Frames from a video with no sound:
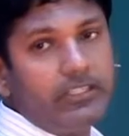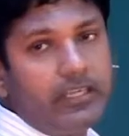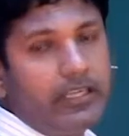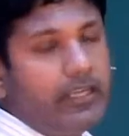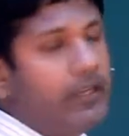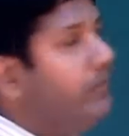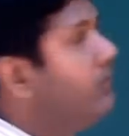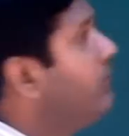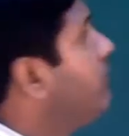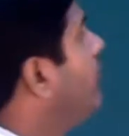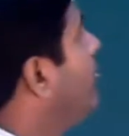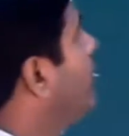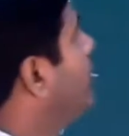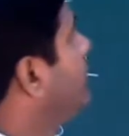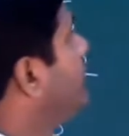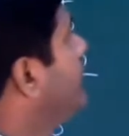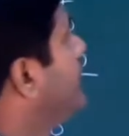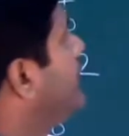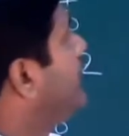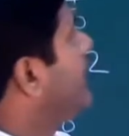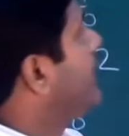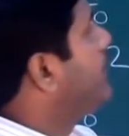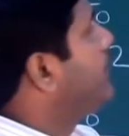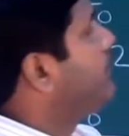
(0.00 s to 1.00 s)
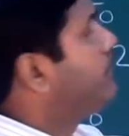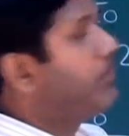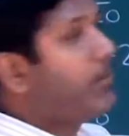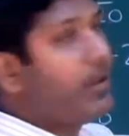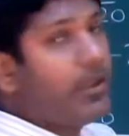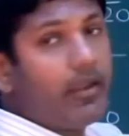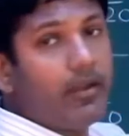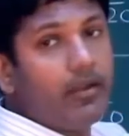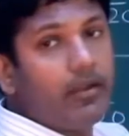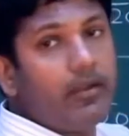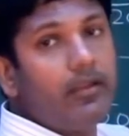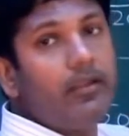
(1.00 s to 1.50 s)
that involved in that
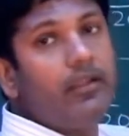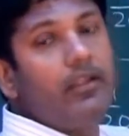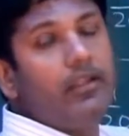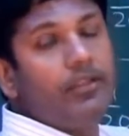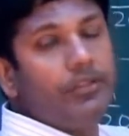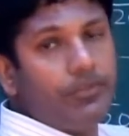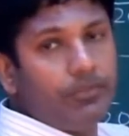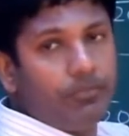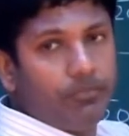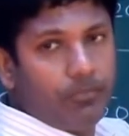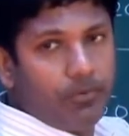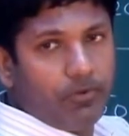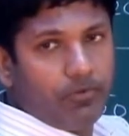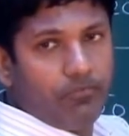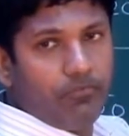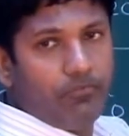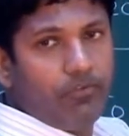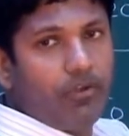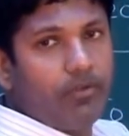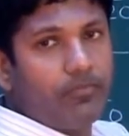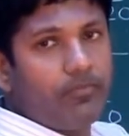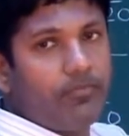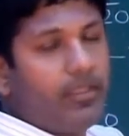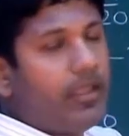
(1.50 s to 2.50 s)
pair, you perform